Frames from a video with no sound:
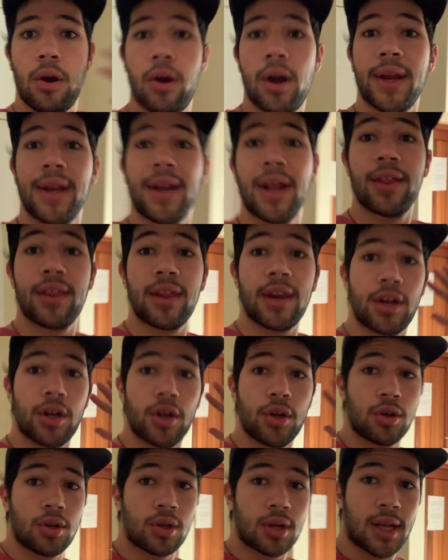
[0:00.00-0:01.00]
All right, now that I
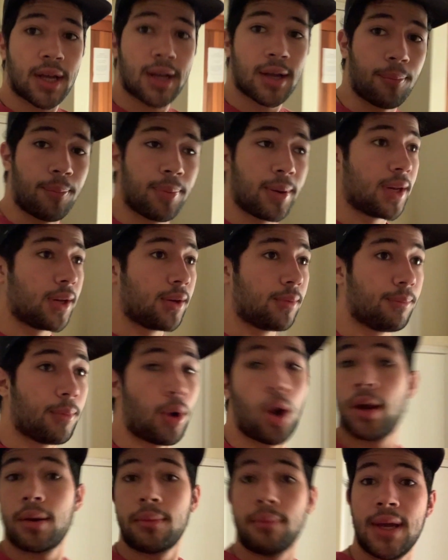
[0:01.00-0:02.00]
don't look like a complete
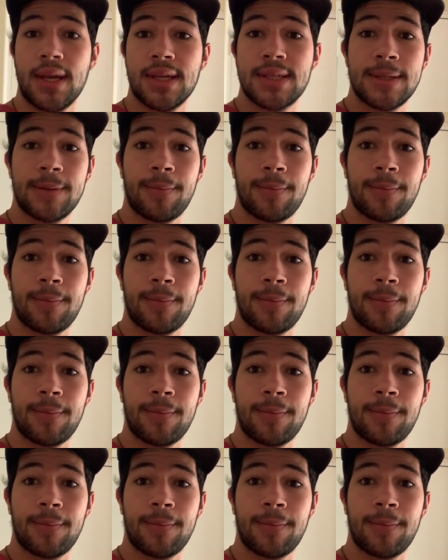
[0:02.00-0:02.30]
hot mess,